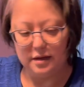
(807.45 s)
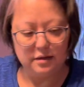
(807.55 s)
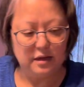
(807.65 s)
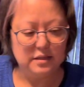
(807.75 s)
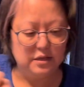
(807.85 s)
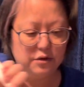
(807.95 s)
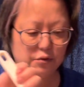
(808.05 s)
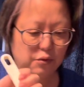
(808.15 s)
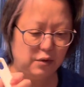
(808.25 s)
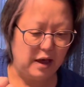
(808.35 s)
I said
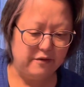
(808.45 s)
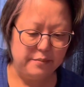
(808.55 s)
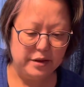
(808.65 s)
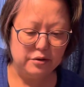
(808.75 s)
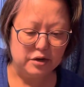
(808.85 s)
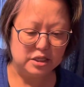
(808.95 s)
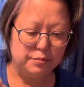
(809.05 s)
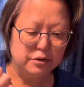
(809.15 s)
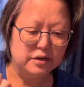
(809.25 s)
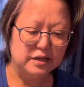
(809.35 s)
you'll have a better
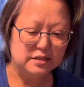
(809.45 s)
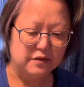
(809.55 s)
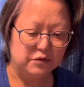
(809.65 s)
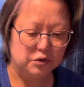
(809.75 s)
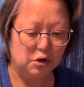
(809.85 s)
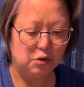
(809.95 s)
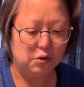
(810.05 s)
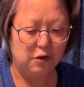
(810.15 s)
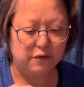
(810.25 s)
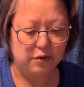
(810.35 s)
experience if you don't
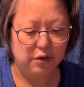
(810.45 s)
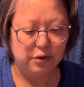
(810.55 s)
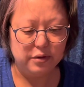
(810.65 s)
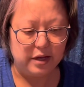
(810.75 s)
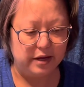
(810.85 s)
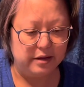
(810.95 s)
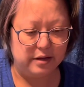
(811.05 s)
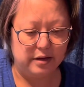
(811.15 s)
overload it.